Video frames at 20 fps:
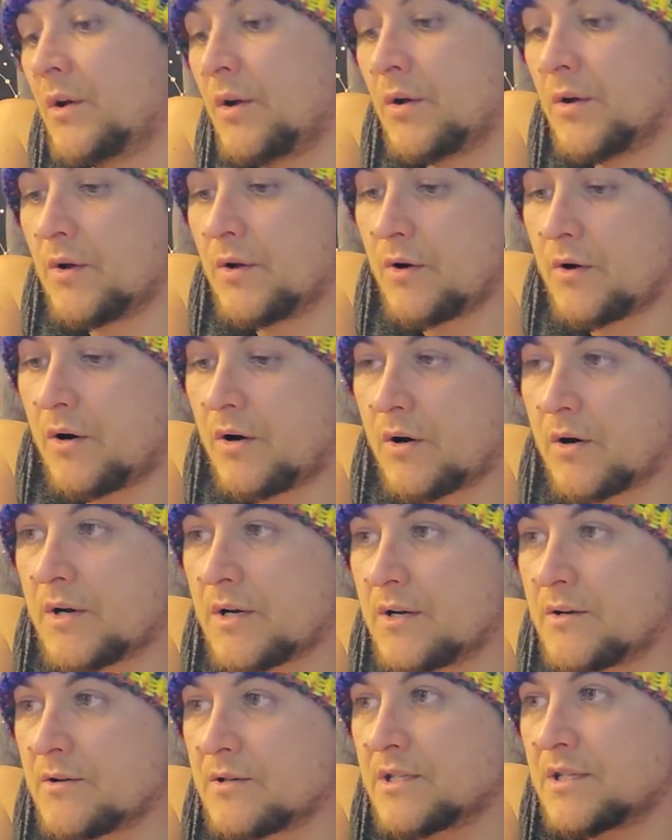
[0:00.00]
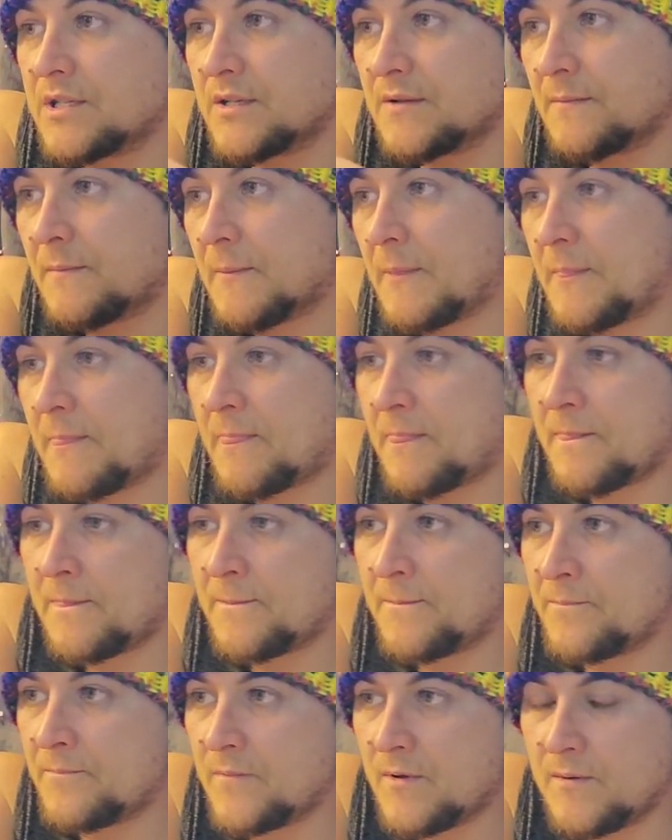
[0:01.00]
your heart energy,
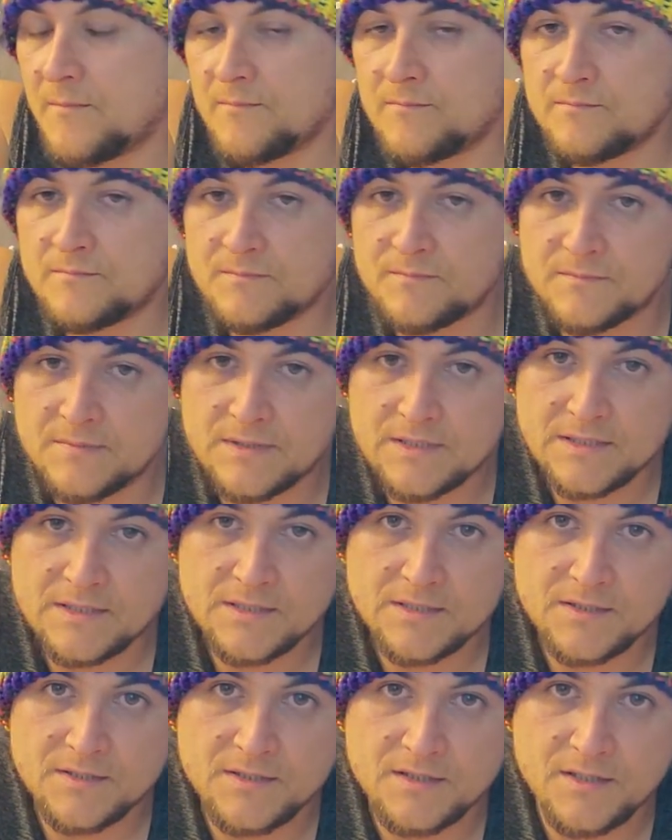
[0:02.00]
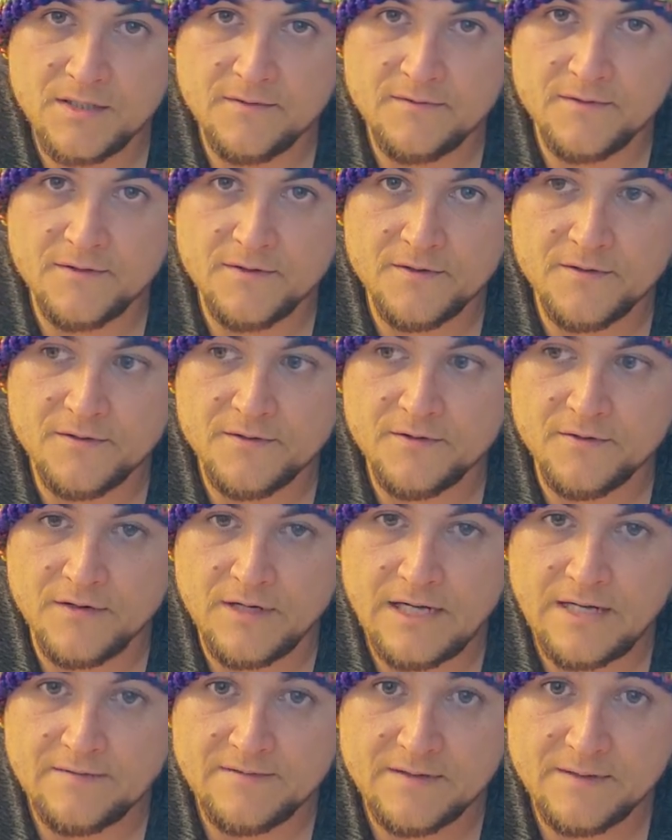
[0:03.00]
this is going to cover your
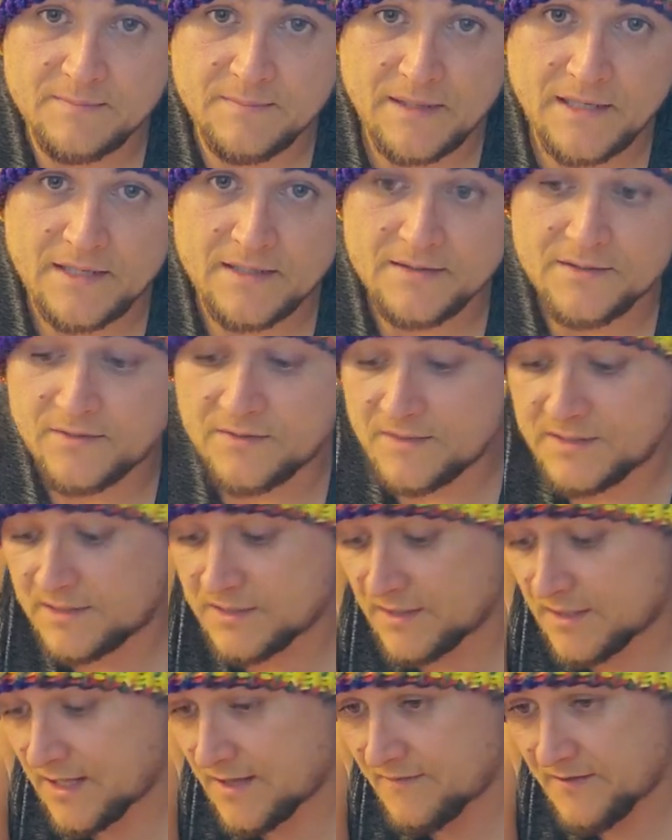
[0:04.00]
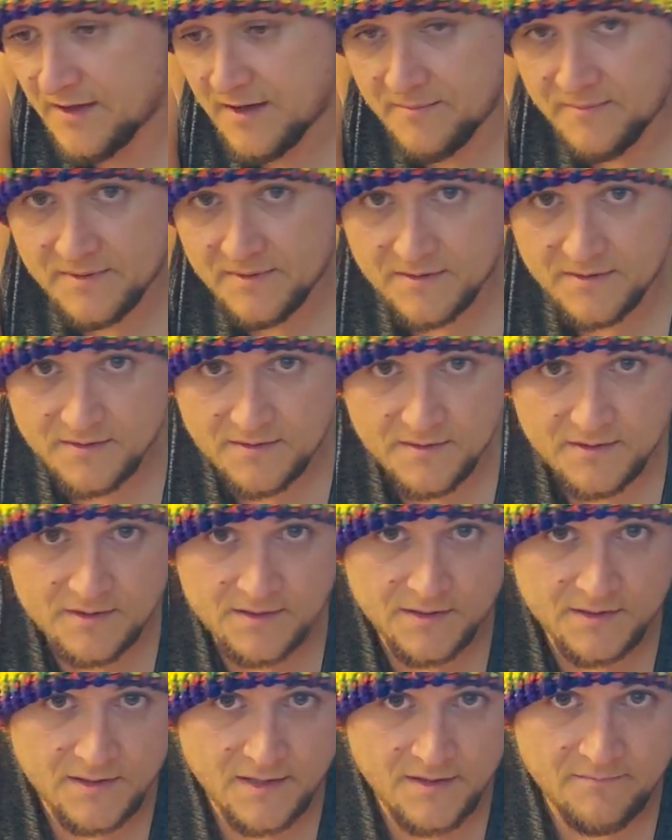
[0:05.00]
lifespan. So this could have happened, this
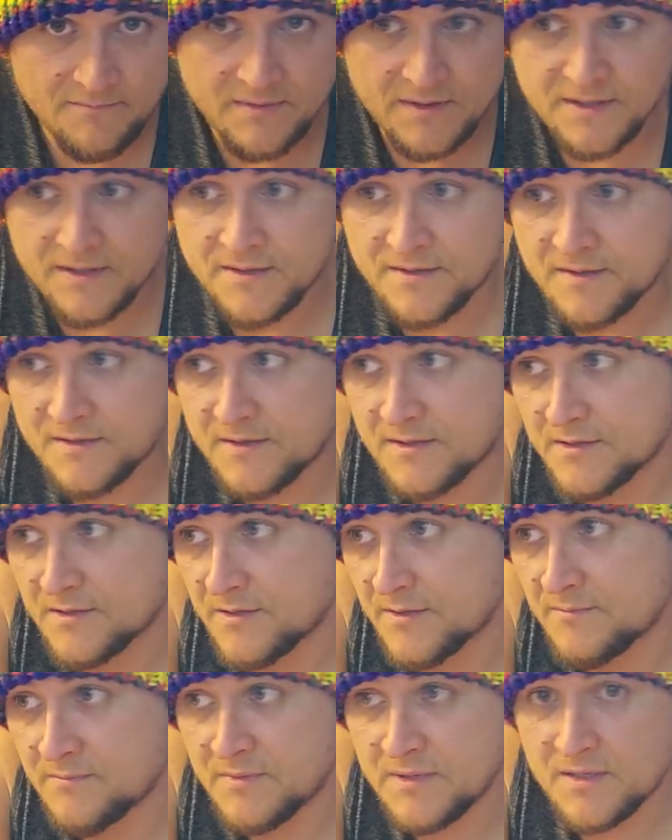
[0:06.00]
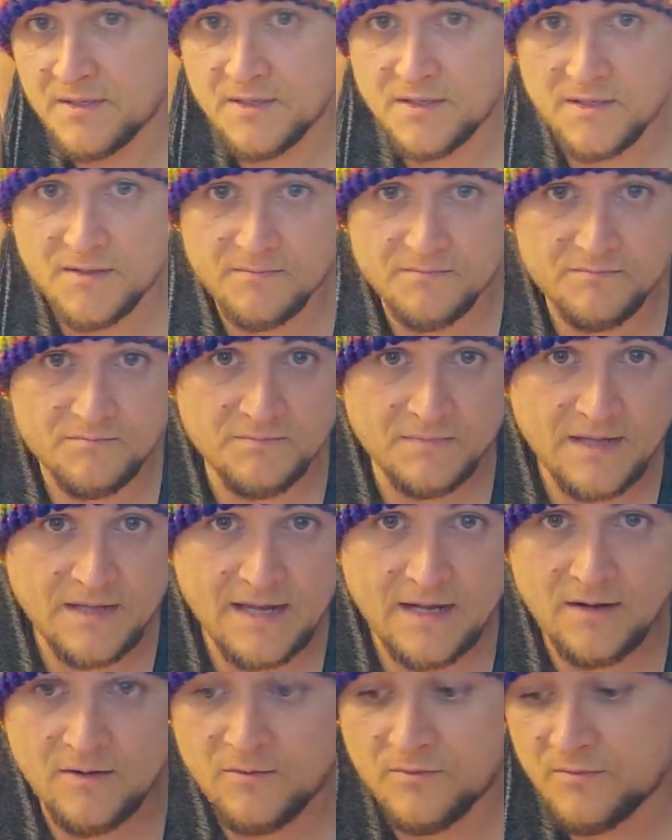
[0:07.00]
could have been, this could be
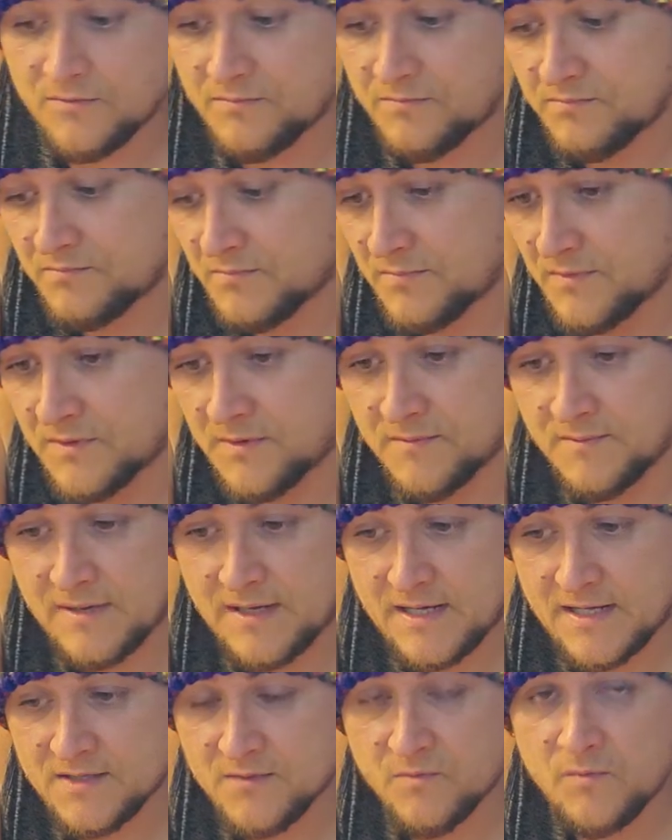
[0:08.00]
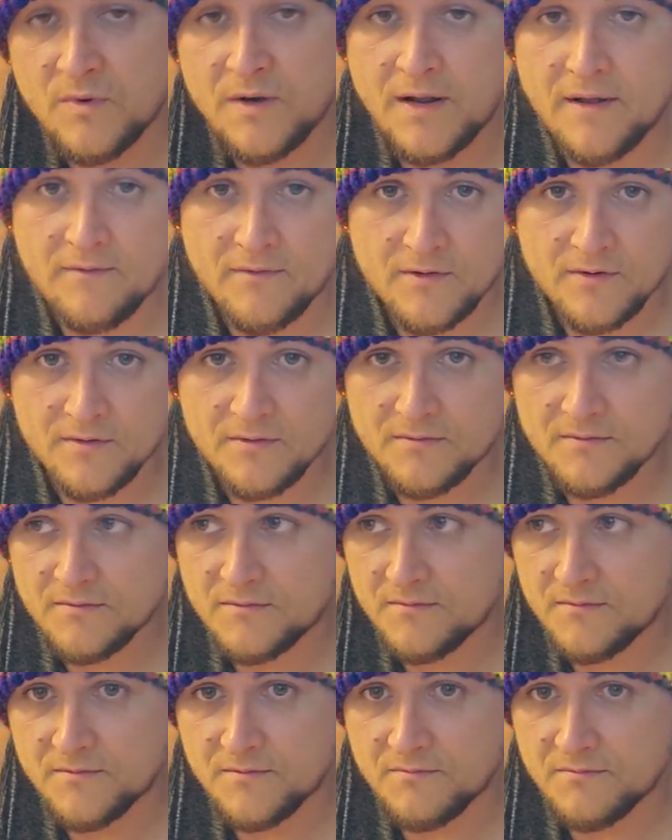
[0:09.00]
now, in the past, whatever,
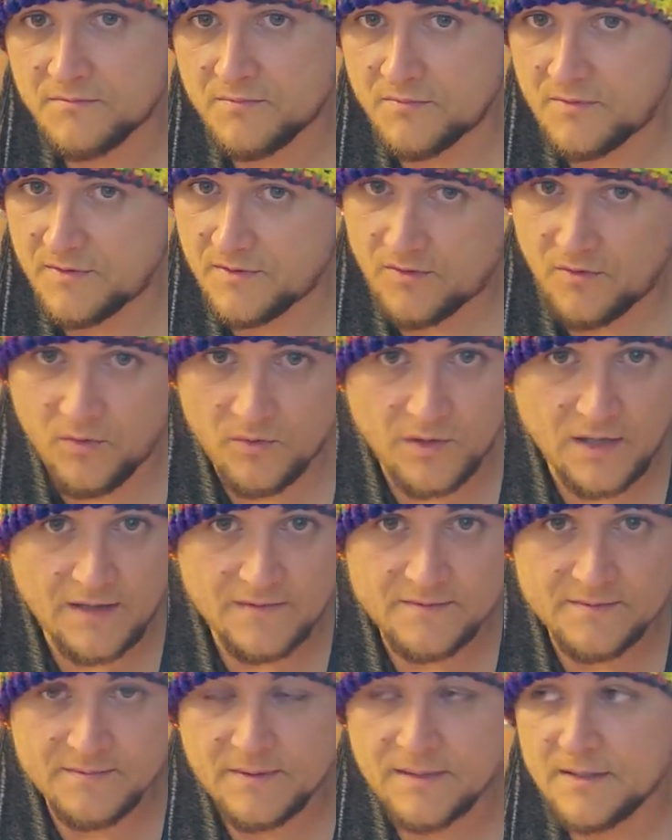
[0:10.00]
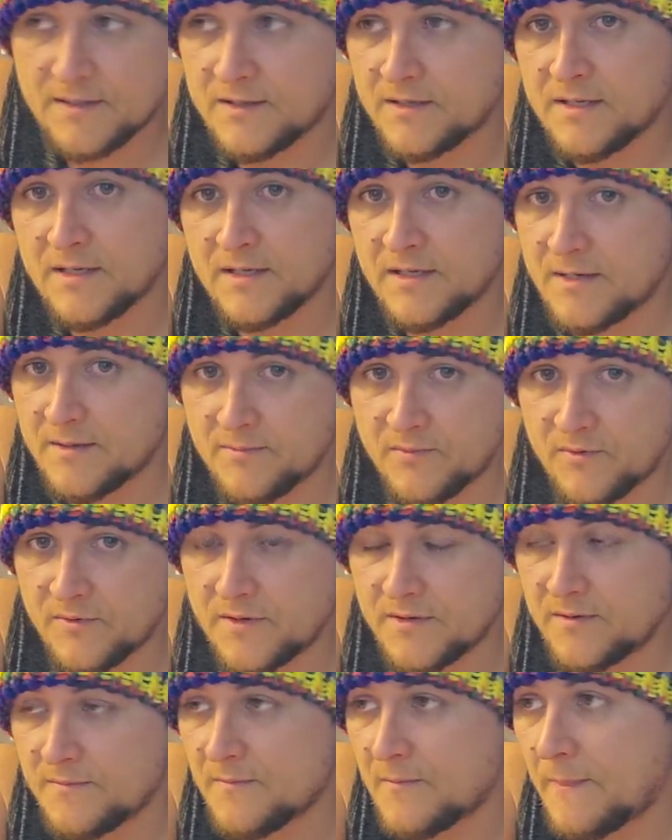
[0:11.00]
throughout your whole lifespan at any point.
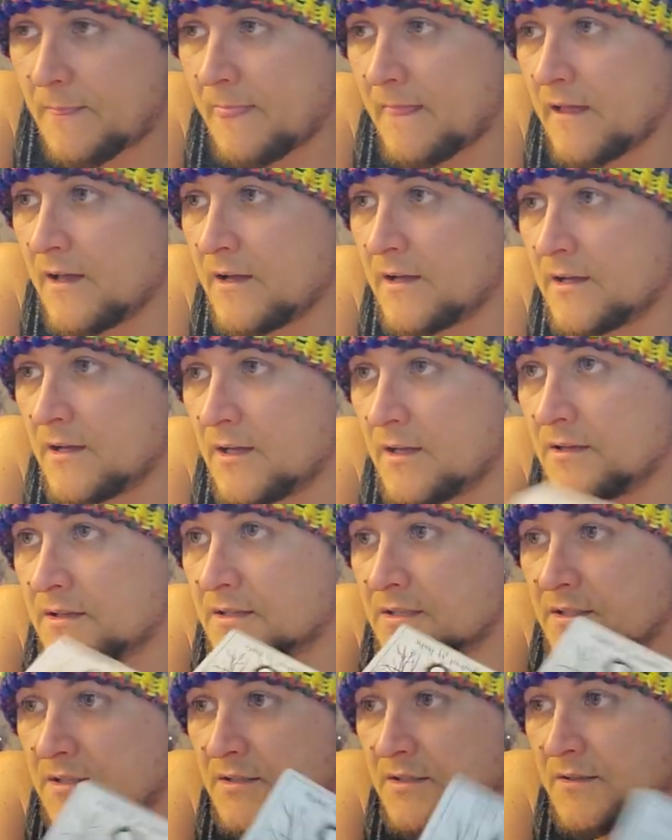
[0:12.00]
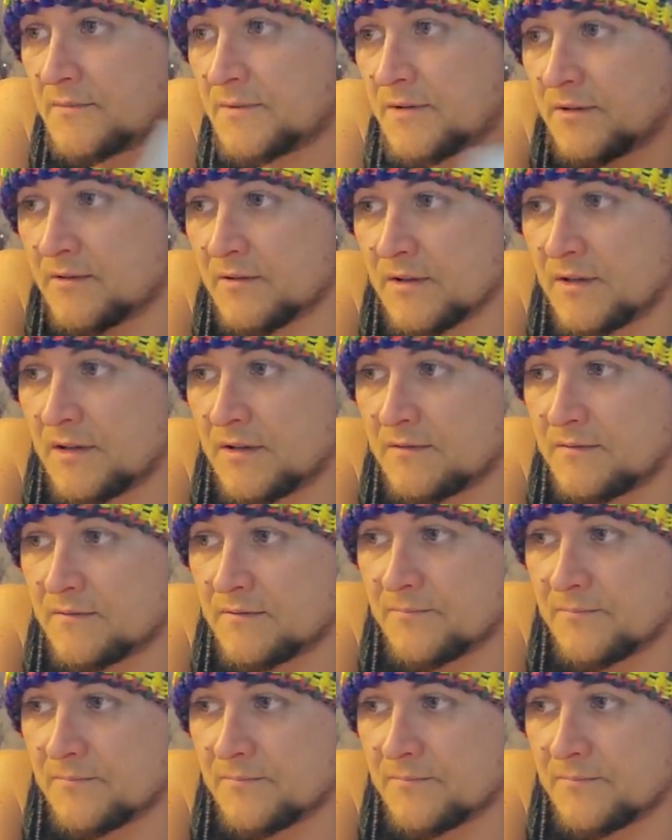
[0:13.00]
This is going to be your love,